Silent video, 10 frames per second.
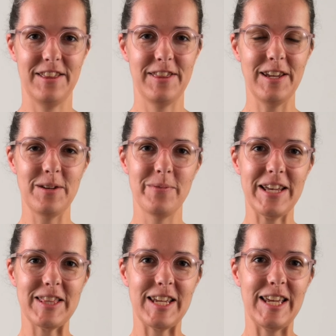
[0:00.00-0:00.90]
Think
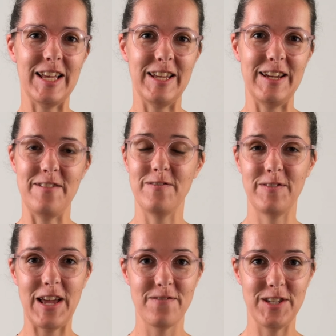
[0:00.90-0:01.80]
about the colour and
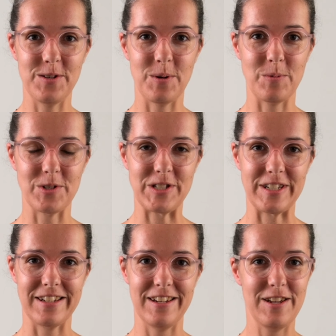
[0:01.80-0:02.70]
flavour you are
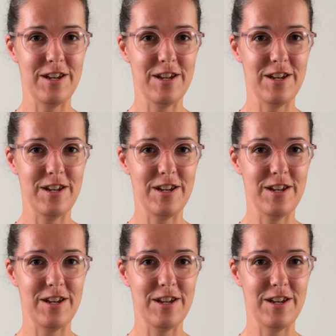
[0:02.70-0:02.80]
wanting.